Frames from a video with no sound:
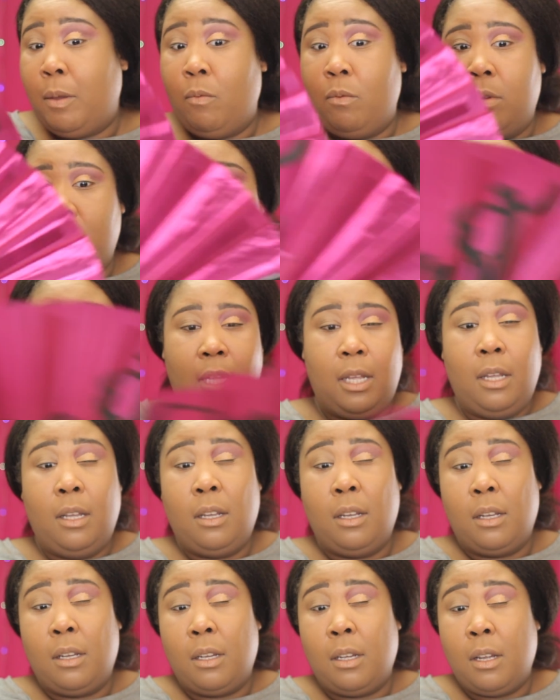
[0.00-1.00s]
We'll see.
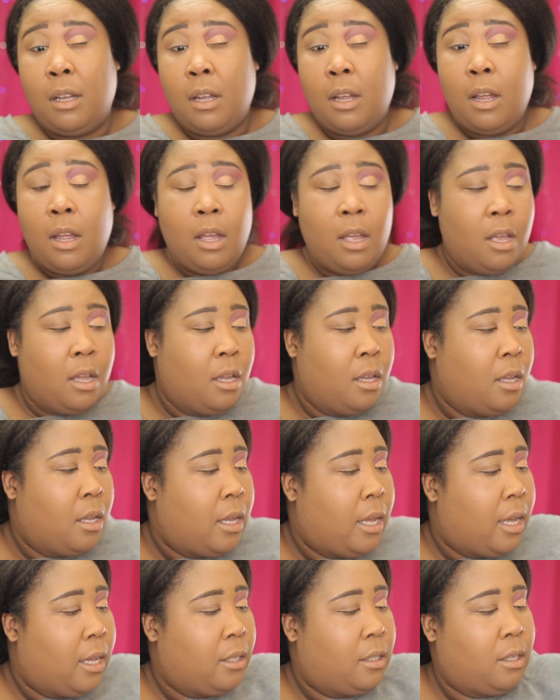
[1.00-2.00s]

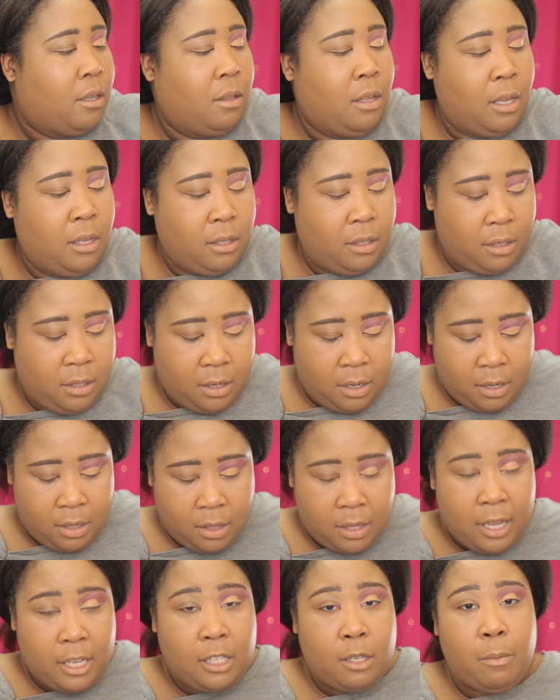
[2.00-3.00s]
Yeah, so
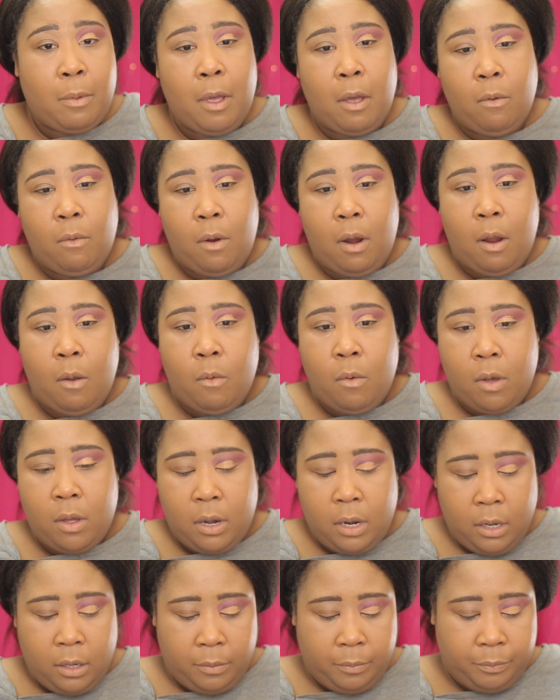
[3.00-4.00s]
that's about where I want
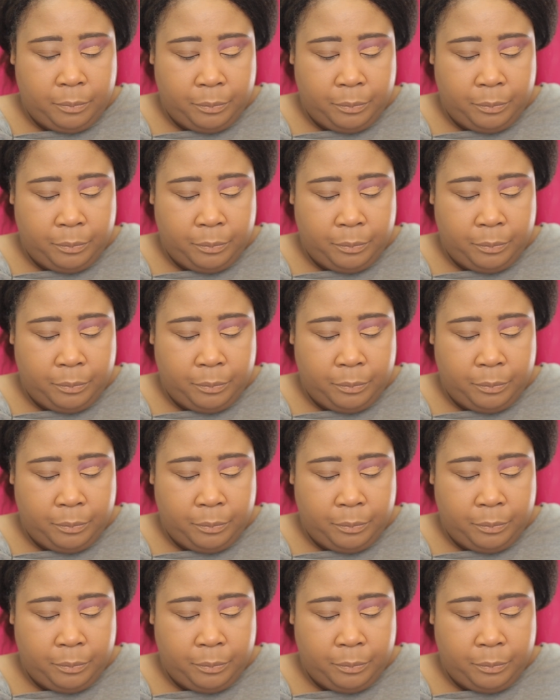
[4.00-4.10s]
it.